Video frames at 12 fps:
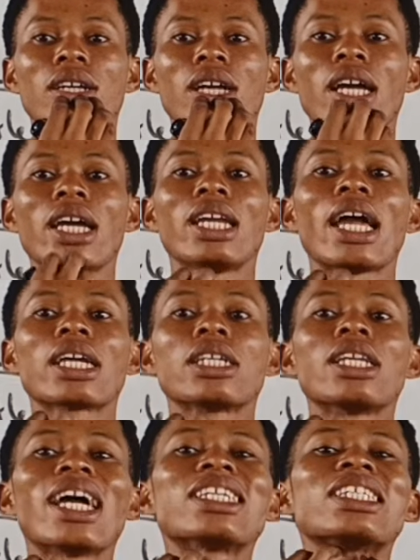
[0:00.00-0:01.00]
And
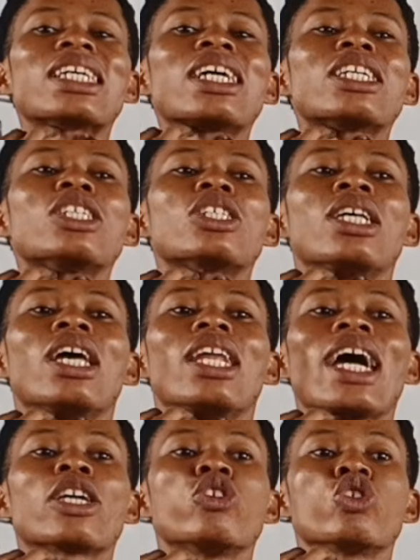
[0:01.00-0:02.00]
like it's hanging,
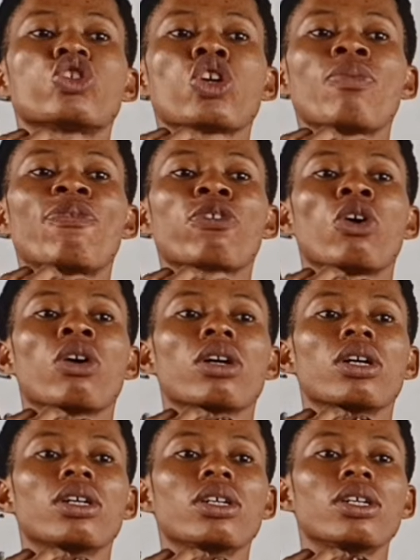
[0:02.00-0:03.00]
like you chop
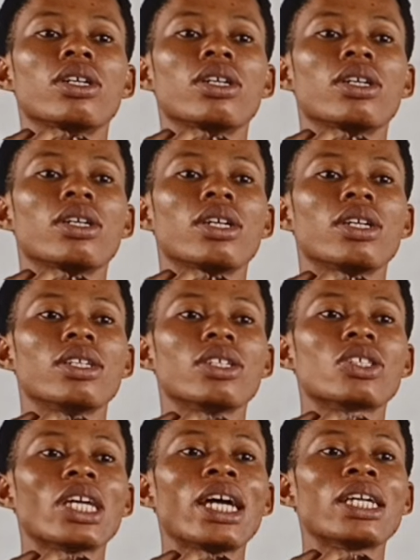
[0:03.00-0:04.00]
frog.
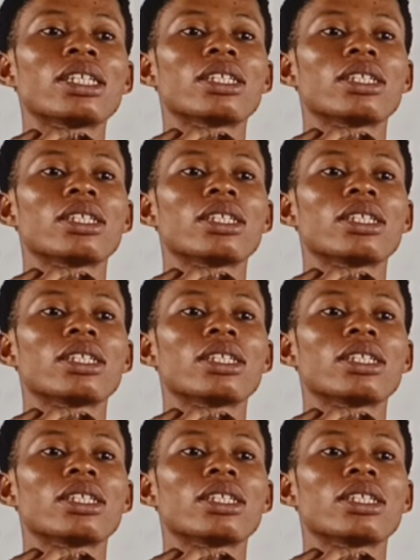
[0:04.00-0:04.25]
See?